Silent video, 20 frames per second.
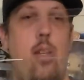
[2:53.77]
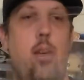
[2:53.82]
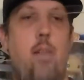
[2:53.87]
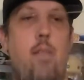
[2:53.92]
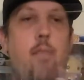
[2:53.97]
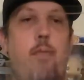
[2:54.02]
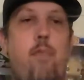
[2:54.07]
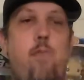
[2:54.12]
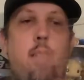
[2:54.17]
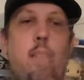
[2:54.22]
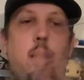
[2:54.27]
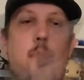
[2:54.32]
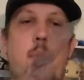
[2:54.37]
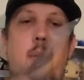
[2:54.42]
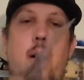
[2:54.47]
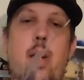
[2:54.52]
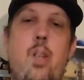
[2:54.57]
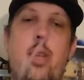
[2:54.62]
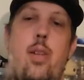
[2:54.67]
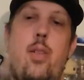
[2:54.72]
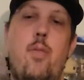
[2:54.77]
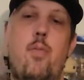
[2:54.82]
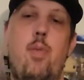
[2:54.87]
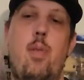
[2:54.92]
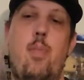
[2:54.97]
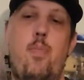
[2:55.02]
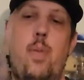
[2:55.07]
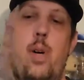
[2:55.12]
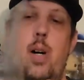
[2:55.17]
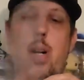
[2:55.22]
Nope, film on to
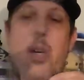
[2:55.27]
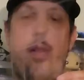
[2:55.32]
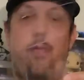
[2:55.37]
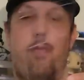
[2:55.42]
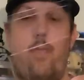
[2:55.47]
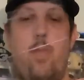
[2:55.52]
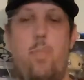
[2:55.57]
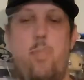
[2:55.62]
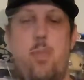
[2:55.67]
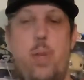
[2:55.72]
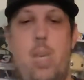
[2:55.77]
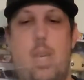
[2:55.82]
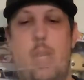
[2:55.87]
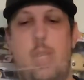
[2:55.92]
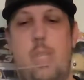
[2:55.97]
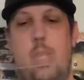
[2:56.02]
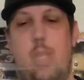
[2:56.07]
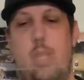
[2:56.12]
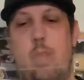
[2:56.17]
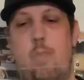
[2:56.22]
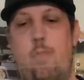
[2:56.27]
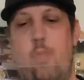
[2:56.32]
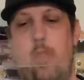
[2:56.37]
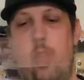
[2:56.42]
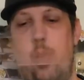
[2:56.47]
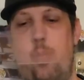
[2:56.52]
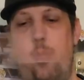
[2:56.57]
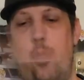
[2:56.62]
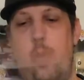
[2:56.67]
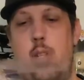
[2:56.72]
rip off from plastic. It
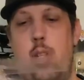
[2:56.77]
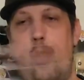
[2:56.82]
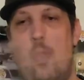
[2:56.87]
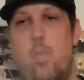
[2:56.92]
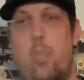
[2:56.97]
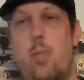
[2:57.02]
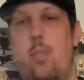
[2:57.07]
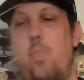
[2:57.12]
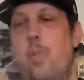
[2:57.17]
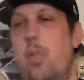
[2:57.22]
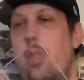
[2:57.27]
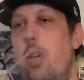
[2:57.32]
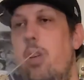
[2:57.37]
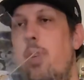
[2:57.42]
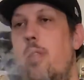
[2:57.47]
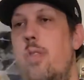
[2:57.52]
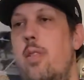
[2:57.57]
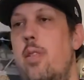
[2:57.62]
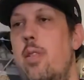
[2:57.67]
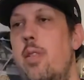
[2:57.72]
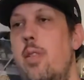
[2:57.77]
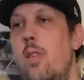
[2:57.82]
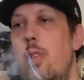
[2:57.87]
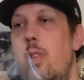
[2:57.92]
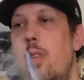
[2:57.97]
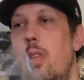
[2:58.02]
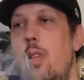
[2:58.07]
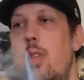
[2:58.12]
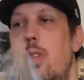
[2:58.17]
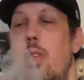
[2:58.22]
feels pretty durable though.
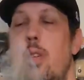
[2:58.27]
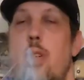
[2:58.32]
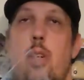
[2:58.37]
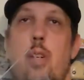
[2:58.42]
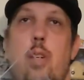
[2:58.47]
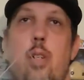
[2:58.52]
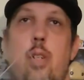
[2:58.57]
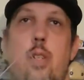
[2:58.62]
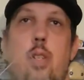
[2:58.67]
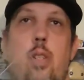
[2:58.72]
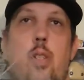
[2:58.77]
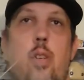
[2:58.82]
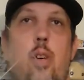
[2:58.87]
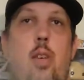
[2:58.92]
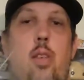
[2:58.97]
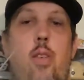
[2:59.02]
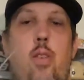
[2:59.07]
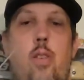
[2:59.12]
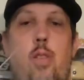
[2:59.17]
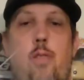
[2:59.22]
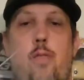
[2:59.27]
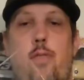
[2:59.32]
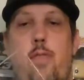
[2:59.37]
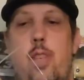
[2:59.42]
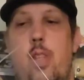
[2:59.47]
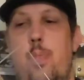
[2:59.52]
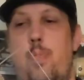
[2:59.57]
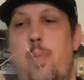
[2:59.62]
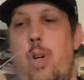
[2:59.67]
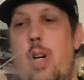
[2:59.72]
So I'll use it for
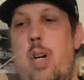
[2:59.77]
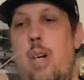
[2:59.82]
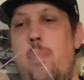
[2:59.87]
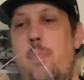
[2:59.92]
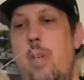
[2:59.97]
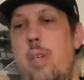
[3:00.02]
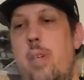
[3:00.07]
this I'm pop.